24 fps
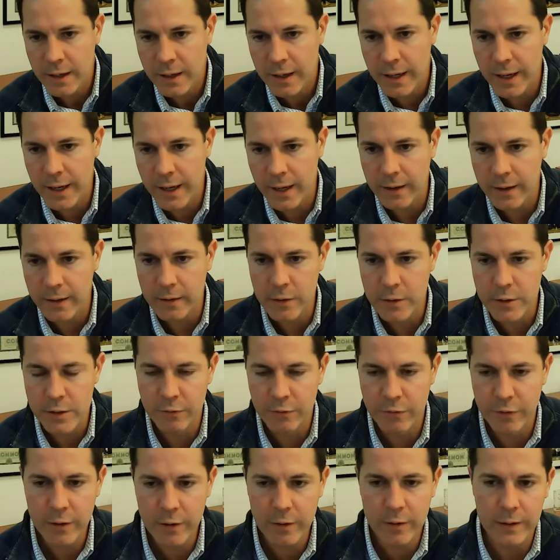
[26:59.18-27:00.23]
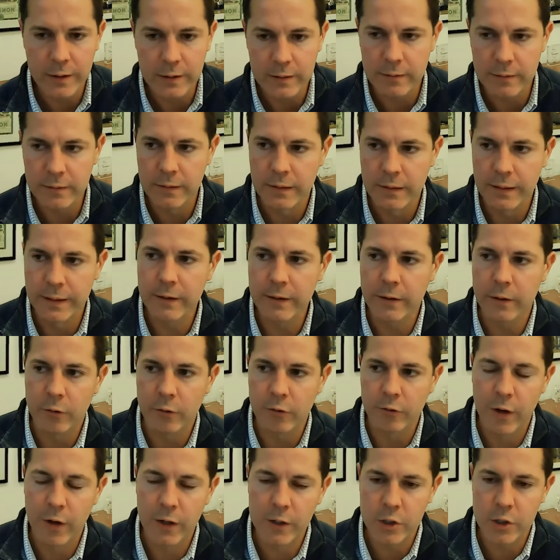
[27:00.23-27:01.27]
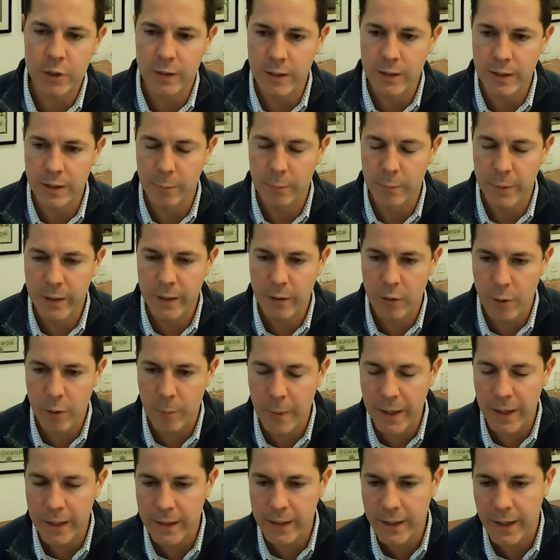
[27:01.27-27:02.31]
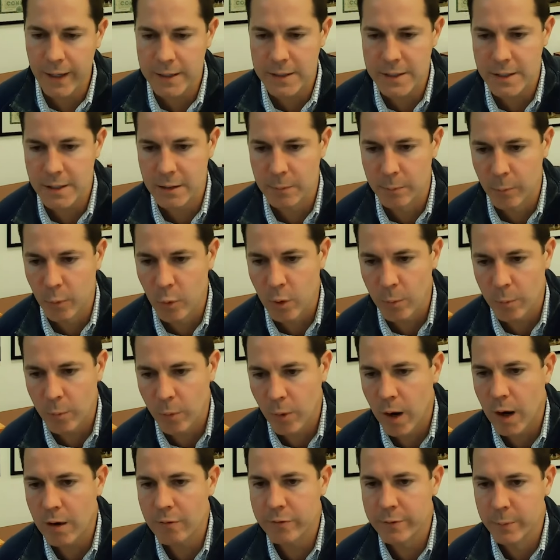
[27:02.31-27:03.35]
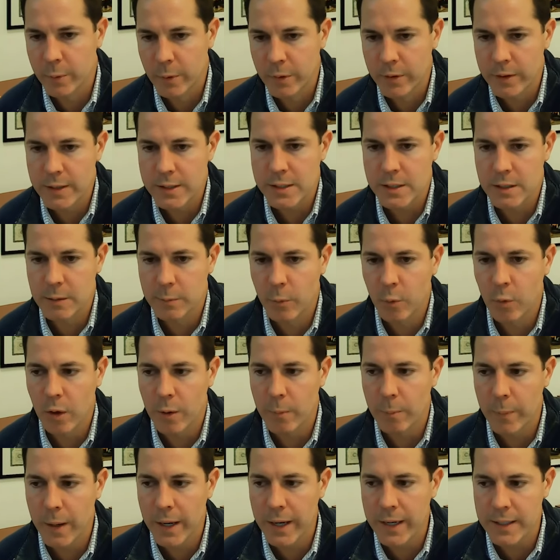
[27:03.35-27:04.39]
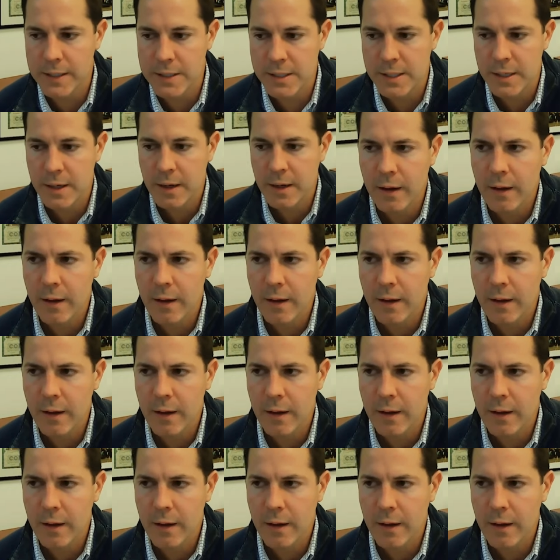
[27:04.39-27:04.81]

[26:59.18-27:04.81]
And there's a very linear function. The bigger the bank gets, the more profitable it is, the more it makes.